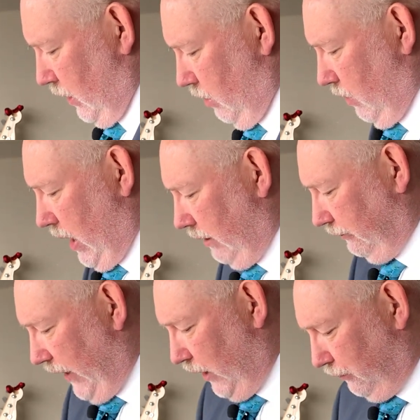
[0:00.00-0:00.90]
who were
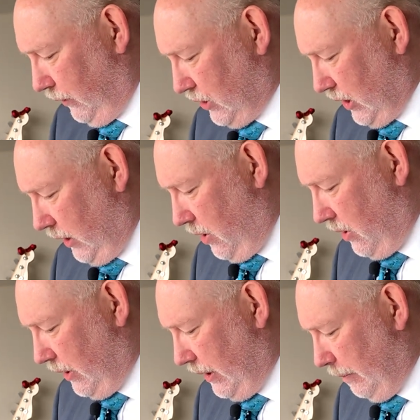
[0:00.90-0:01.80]
unfaithful to the
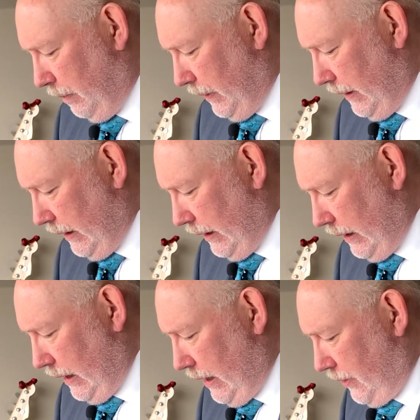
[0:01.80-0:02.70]
Lord,
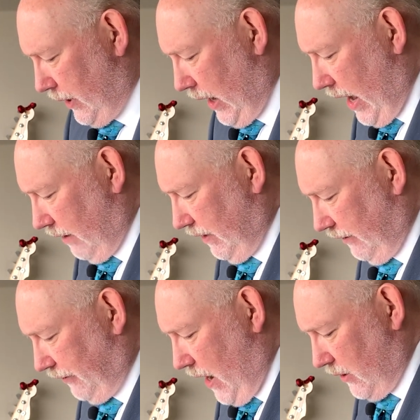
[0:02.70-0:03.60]
the God of their
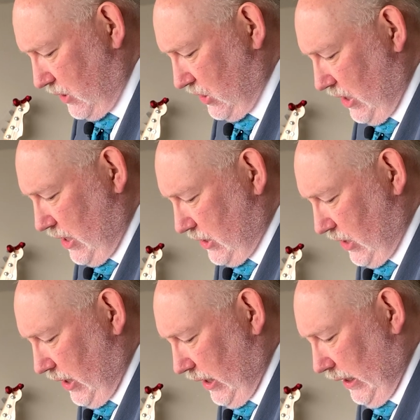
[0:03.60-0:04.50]
fathers,
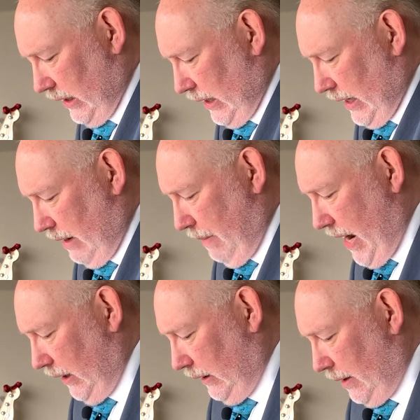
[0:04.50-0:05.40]
so that he
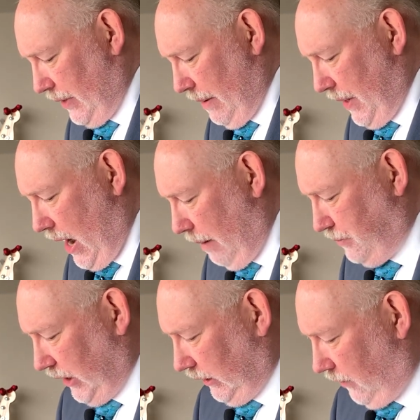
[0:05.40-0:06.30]
made them an
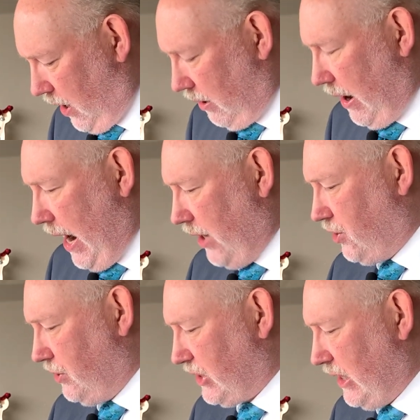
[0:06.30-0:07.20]
object of horror, as
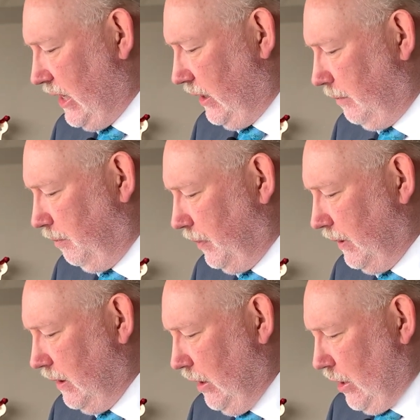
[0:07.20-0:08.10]
you see.
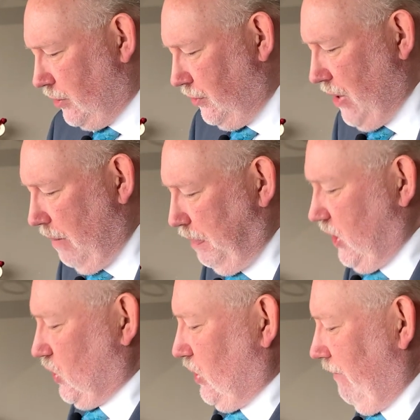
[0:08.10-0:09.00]
Do not be
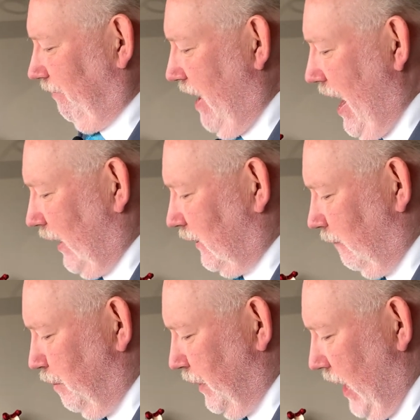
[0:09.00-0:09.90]
stiff-necked,
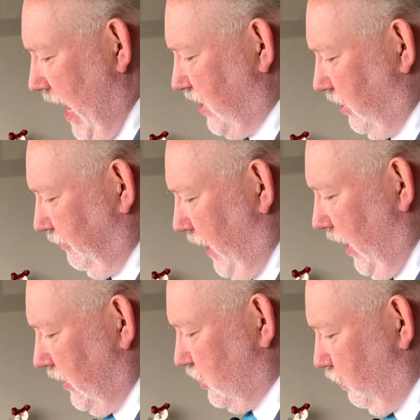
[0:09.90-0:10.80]
as your
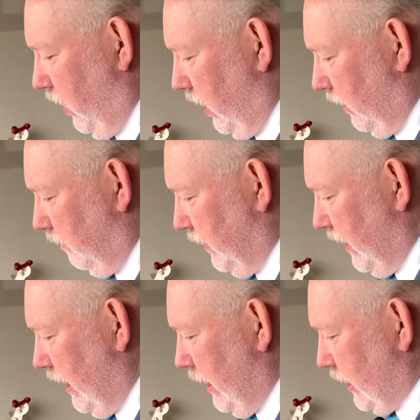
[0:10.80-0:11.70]
fathers were.
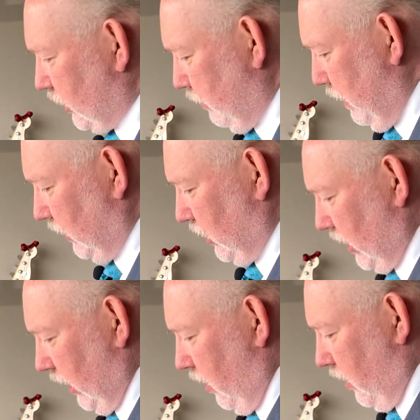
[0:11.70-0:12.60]
Submit to
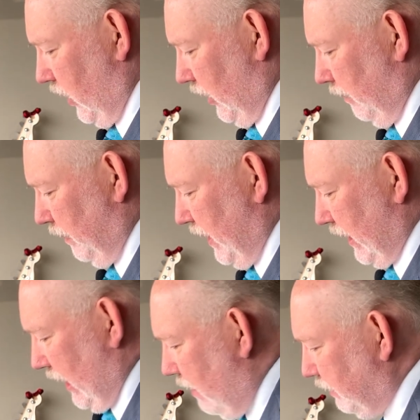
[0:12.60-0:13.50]
the Lord.
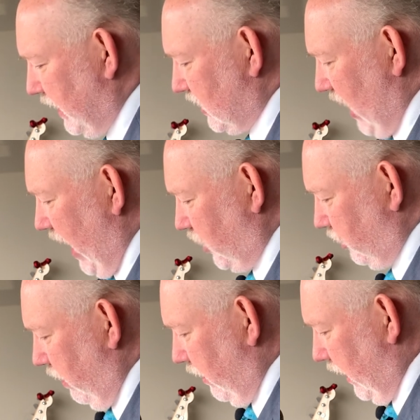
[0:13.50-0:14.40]
Come to the
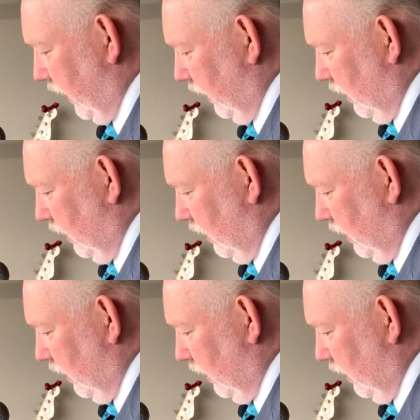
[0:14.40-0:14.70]
sanctuary,